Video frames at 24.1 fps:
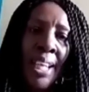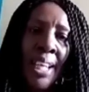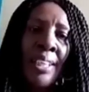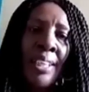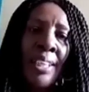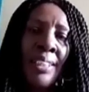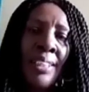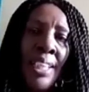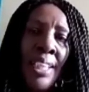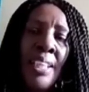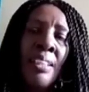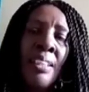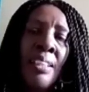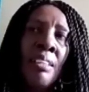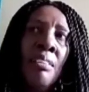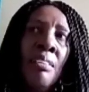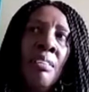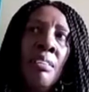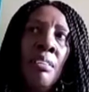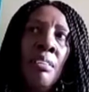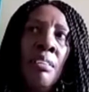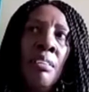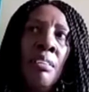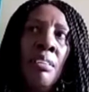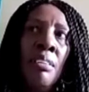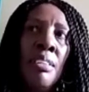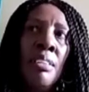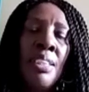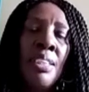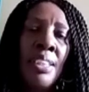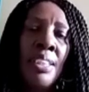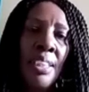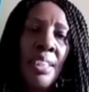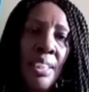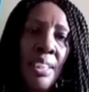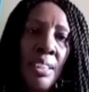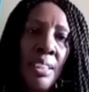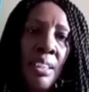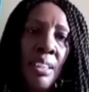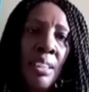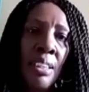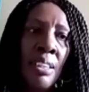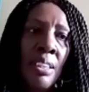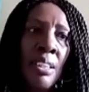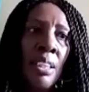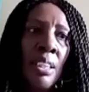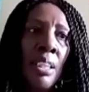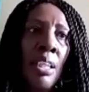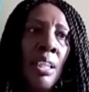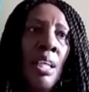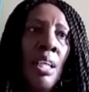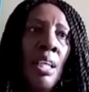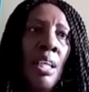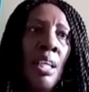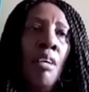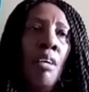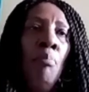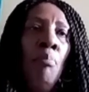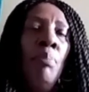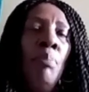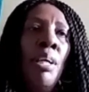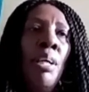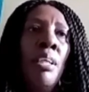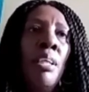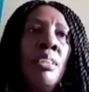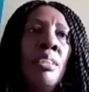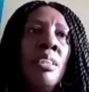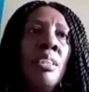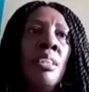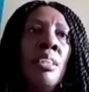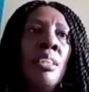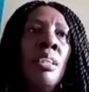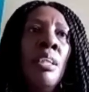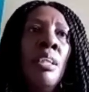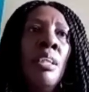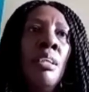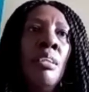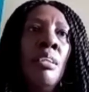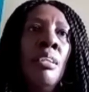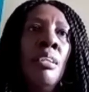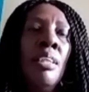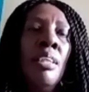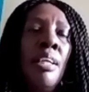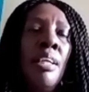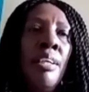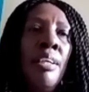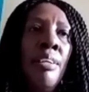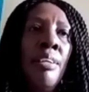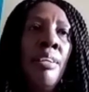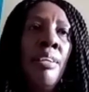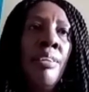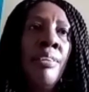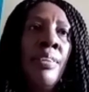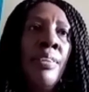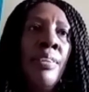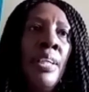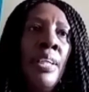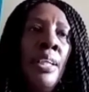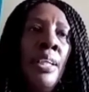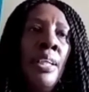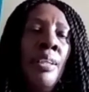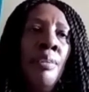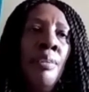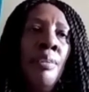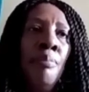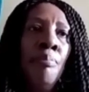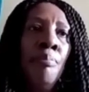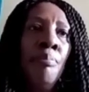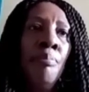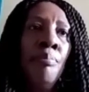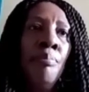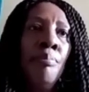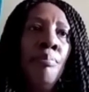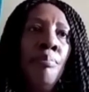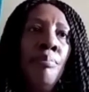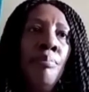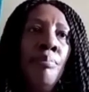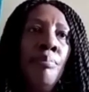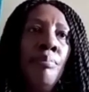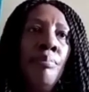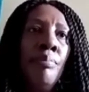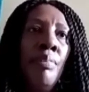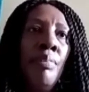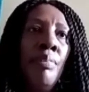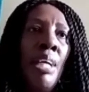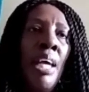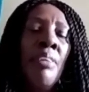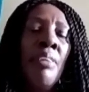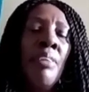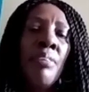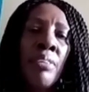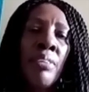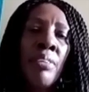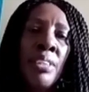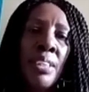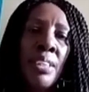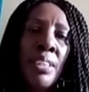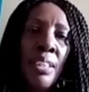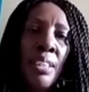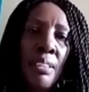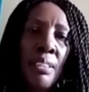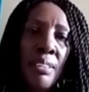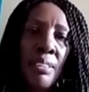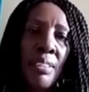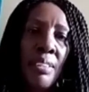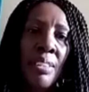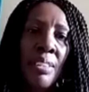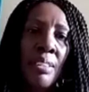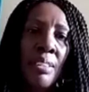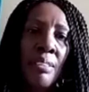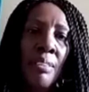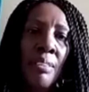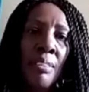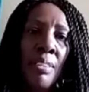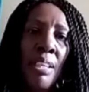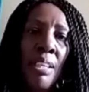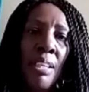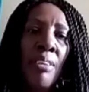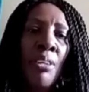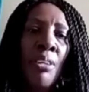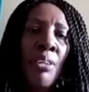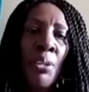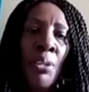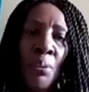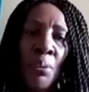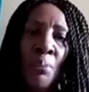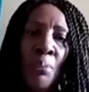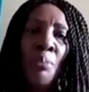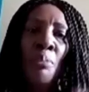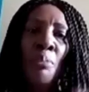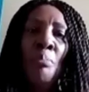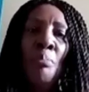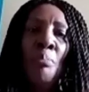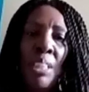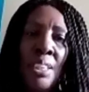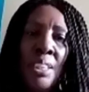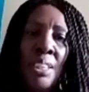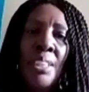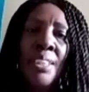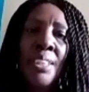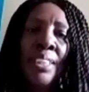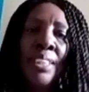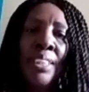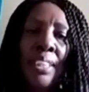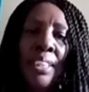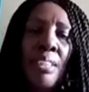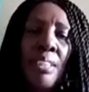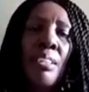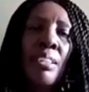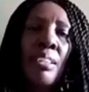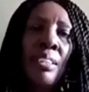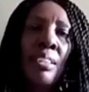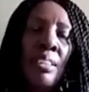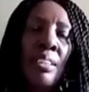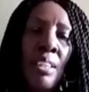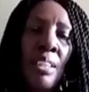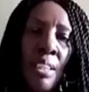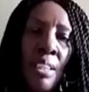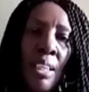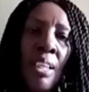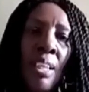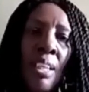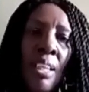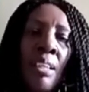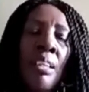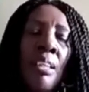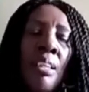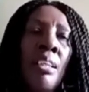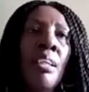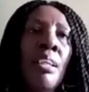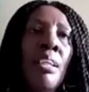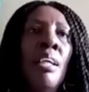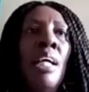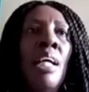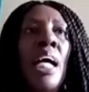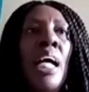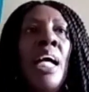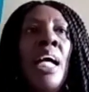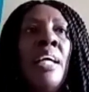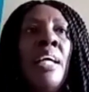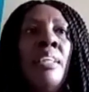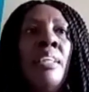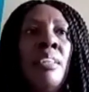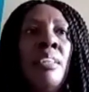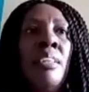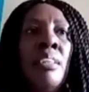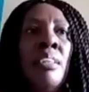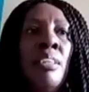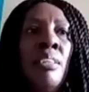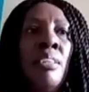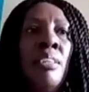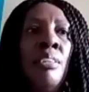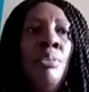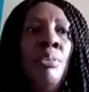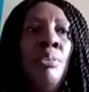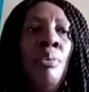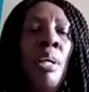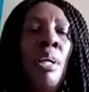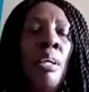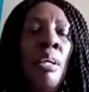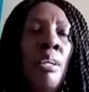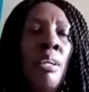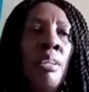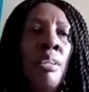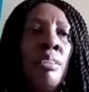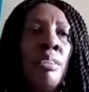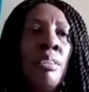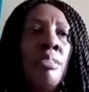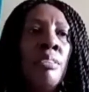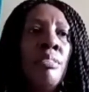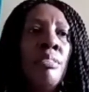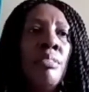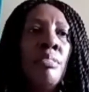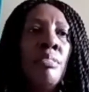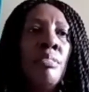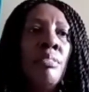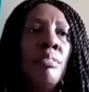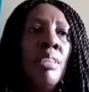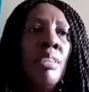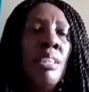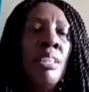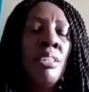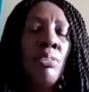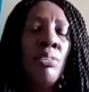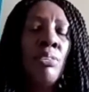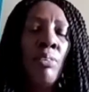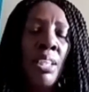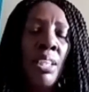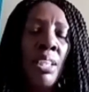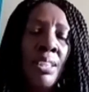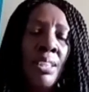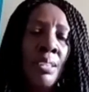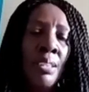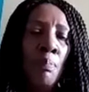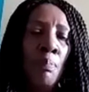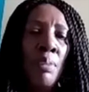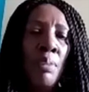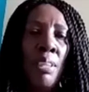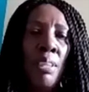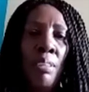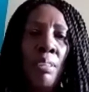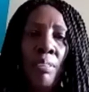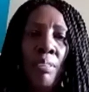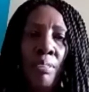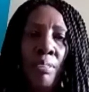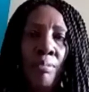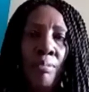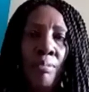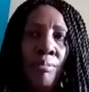technical skills, but their other skills, their human skills. Yeah. And it's great to be